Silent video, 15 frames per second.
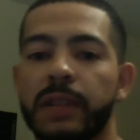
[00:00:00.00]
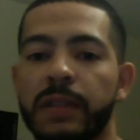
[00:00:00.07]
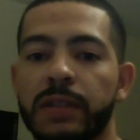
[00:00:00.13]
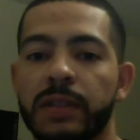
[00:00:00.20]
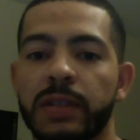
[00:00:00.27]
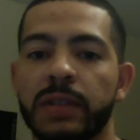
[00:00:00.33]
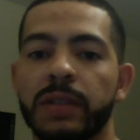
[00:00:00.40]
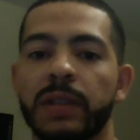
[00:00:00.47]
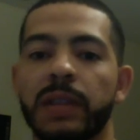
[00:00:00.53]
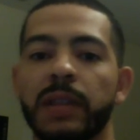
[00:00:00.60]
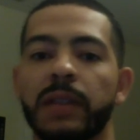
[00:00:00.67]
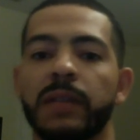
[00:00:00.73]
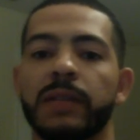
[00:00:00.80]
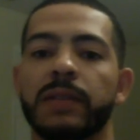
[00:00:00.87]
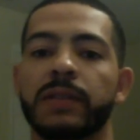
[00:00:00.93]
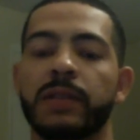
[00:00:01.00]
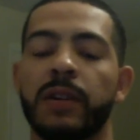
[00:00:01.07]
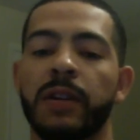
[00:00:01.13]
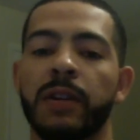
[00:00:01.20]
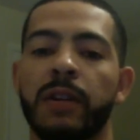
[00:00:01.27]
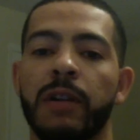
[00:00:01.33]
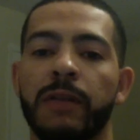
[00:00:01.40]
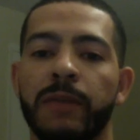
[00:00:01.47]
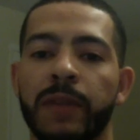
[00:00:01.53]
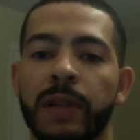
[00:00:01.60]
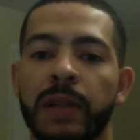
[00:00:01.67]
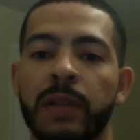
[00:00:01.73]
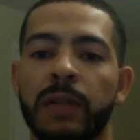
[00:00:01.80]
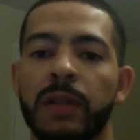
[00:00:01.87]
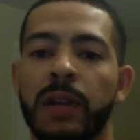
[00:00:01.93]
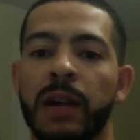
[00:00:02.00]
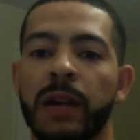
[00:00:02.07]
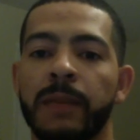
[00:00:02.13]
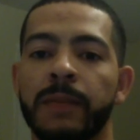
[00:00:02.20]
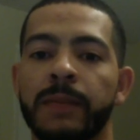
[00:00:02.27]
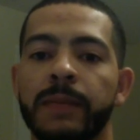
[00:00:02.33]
just starting off with a little lob.